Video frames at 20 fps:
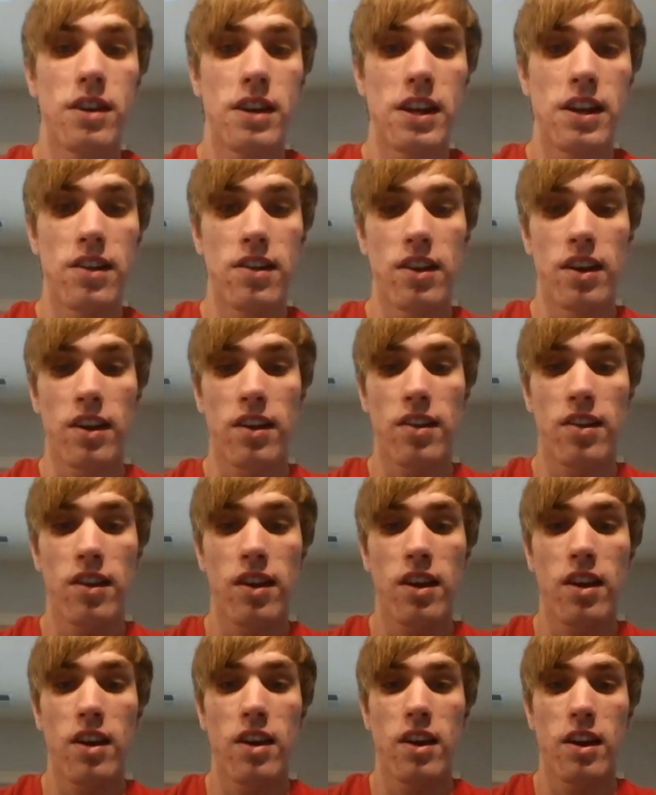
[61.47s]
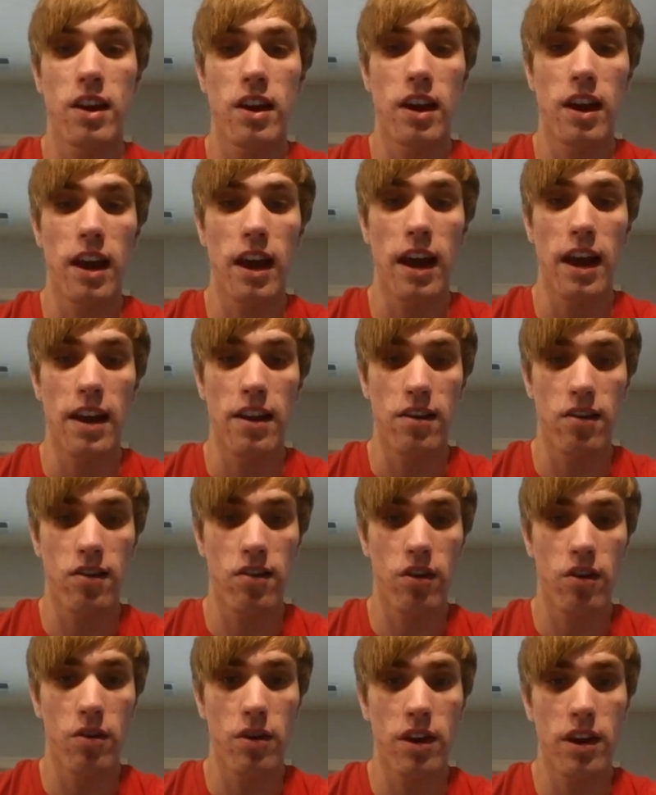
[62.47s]
d6. And
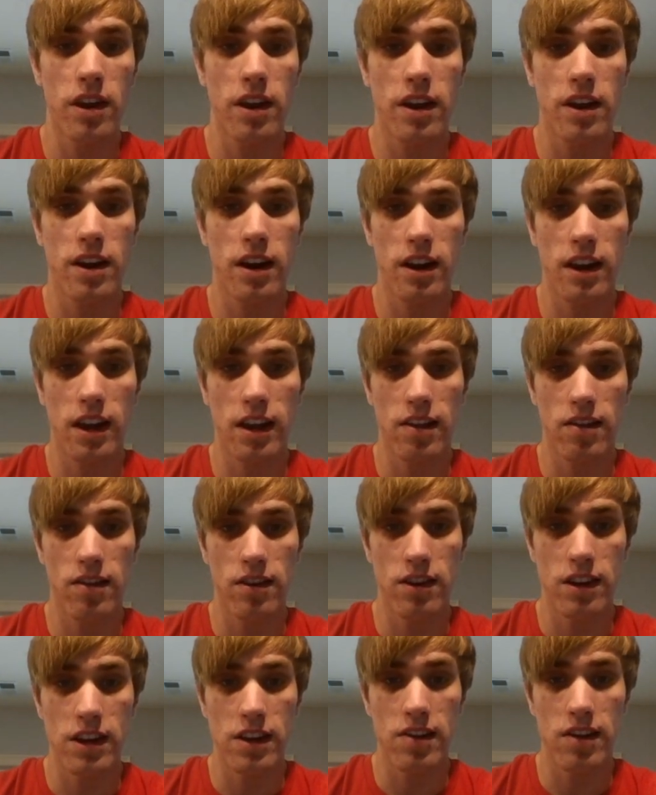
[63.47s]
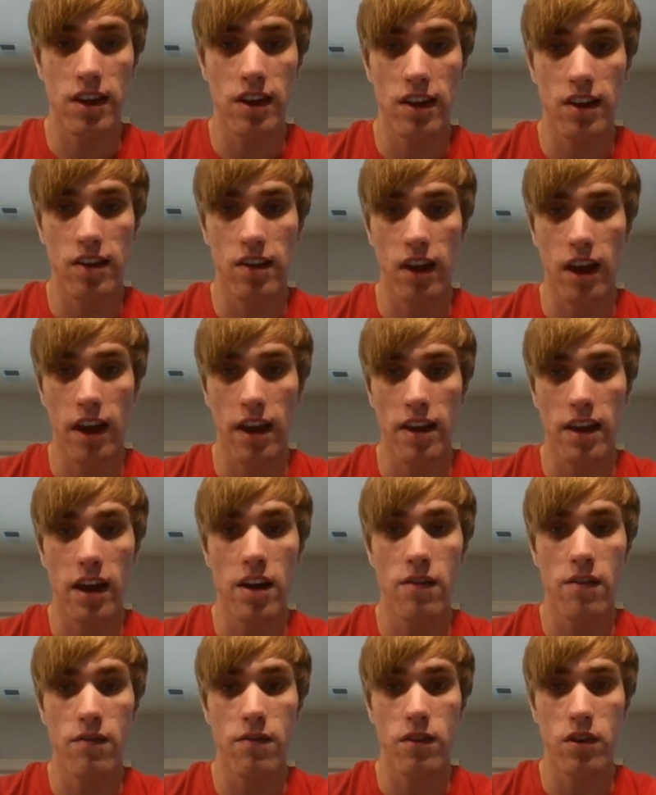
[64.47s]
so here against d6,
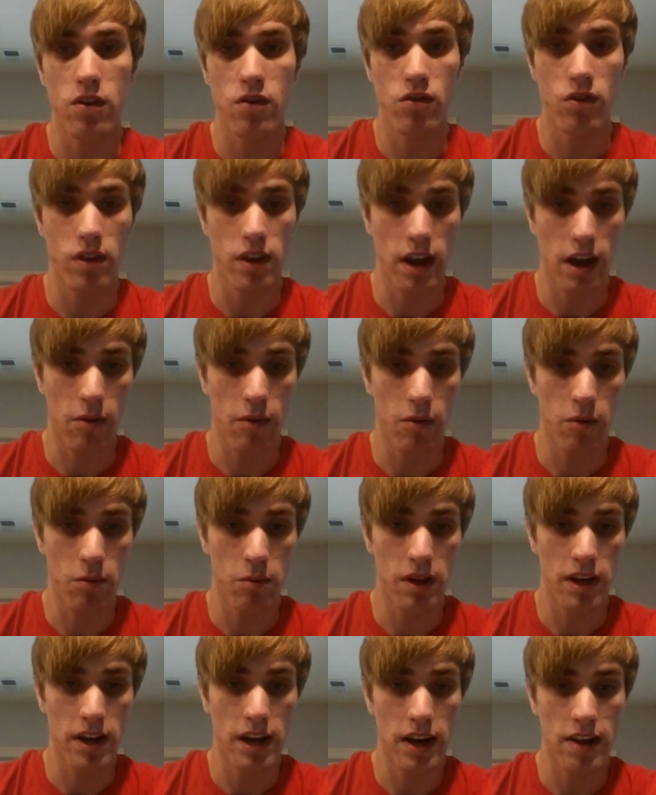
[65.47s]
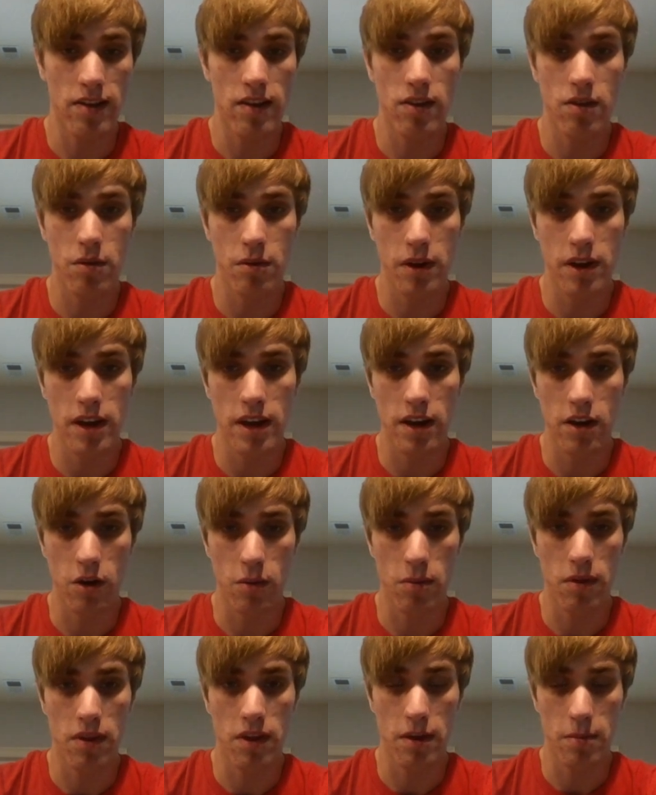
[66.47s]
I will play knight c3 and
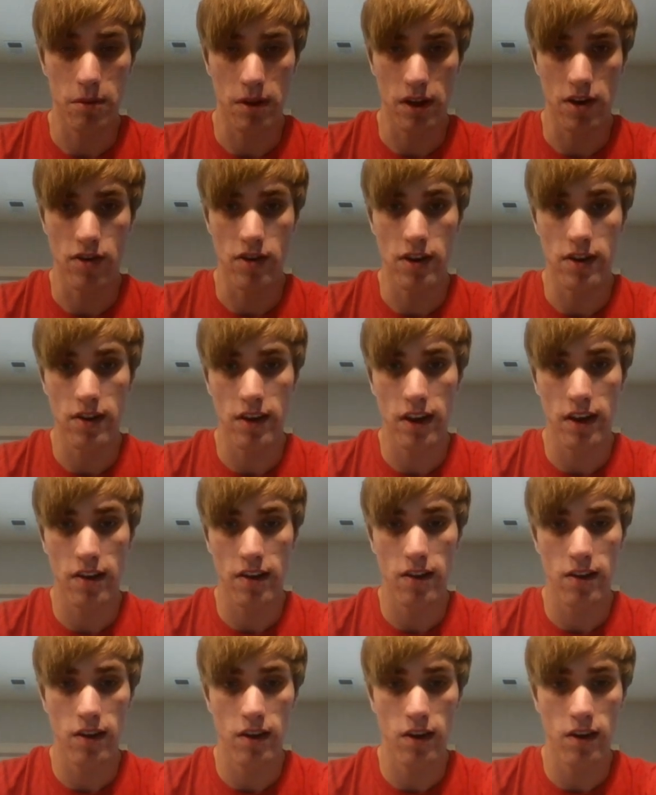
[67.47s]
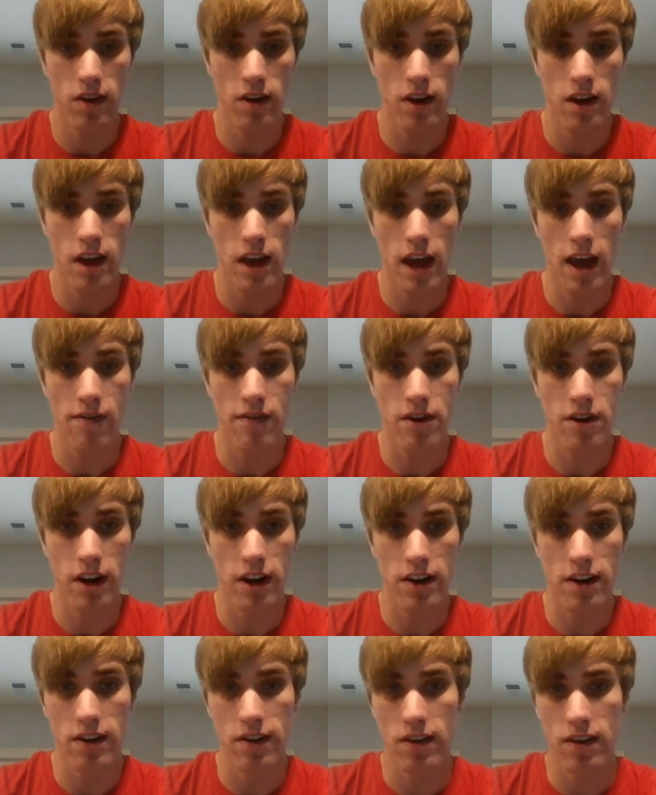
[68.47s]
hope that they play g6. After
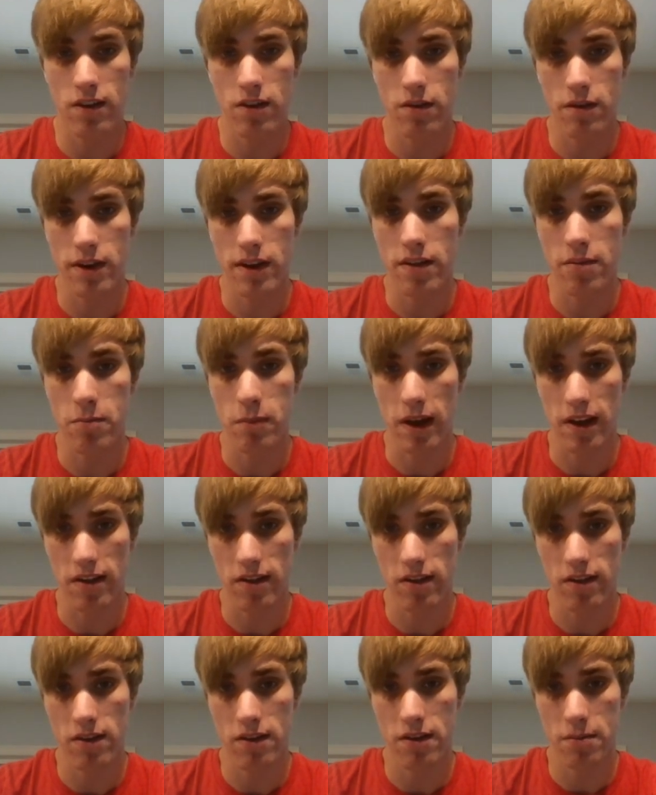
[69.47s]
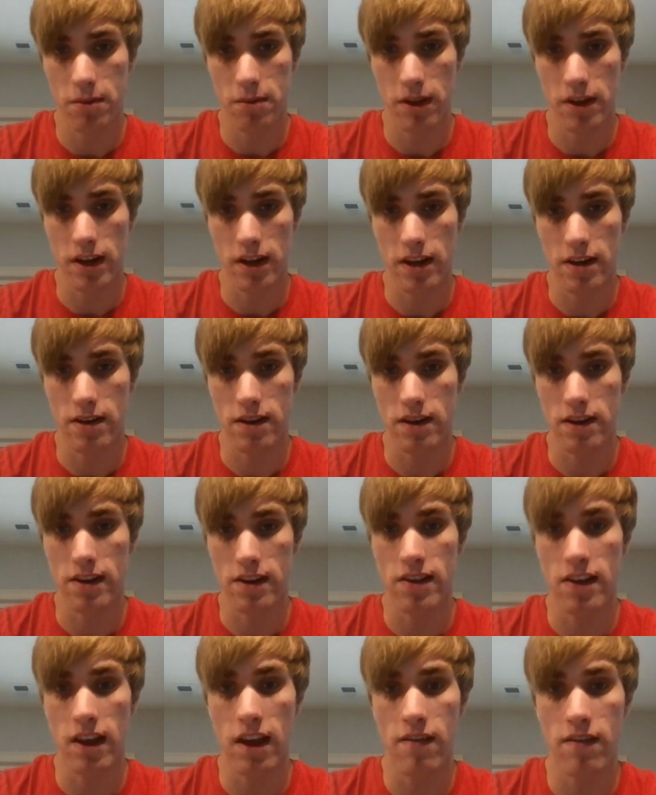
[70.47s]
knight to c3, it's best to play knight to
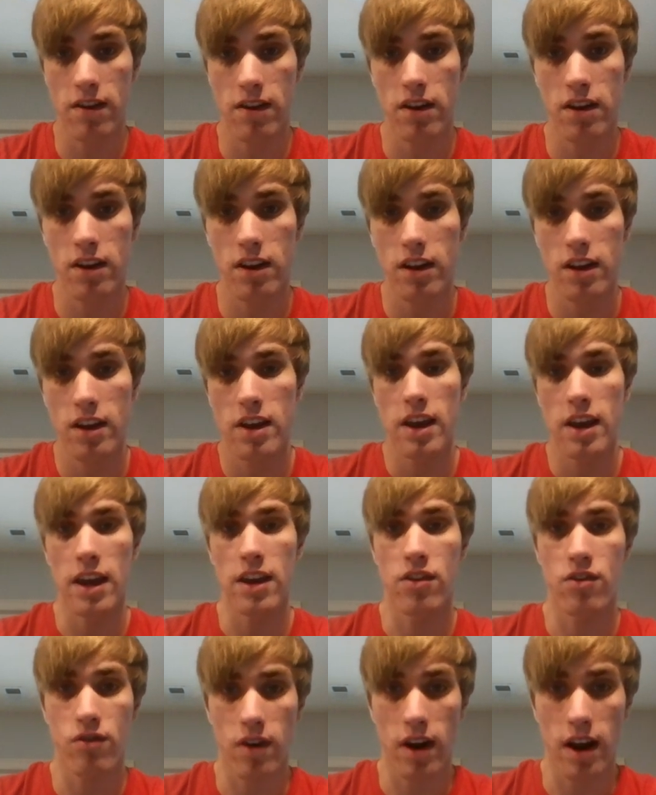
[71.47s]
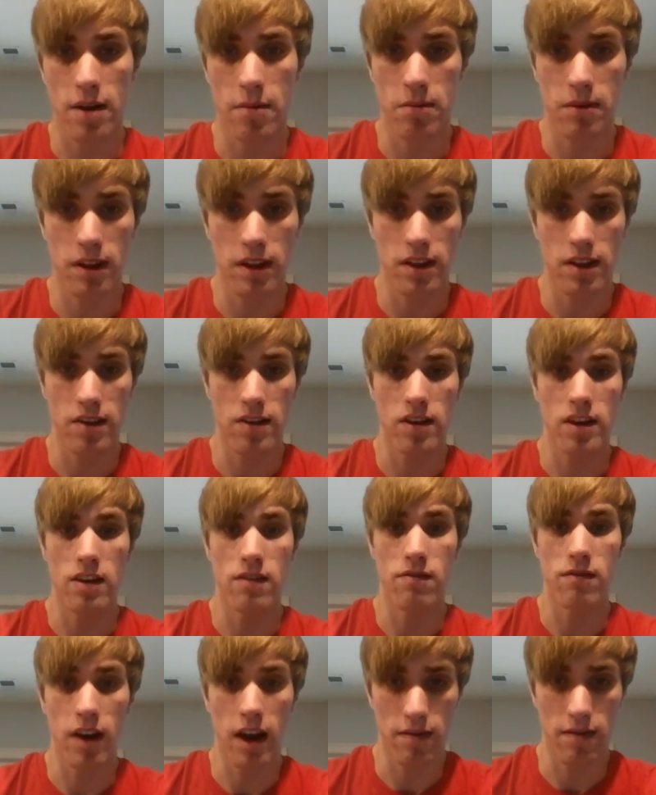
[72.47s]
d7 and try and play this
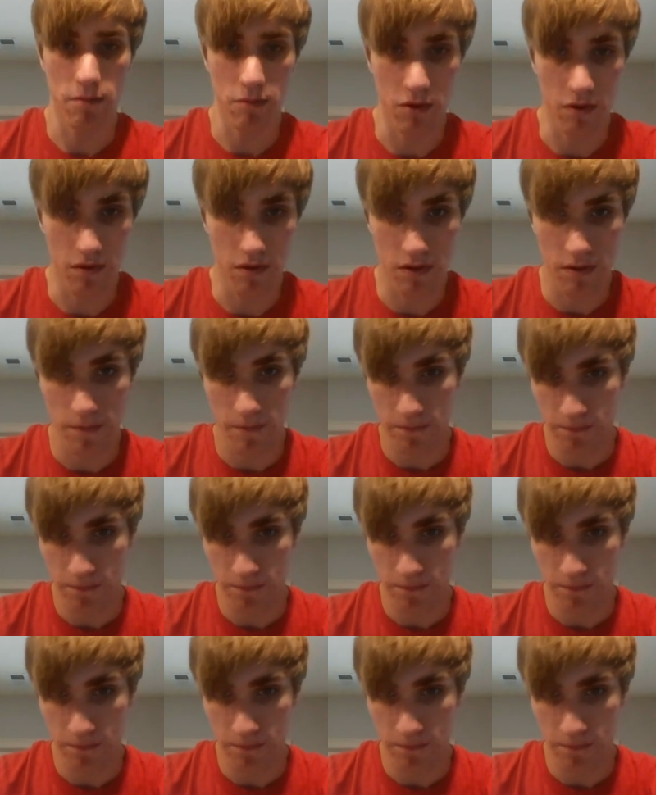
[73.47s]
e5 move.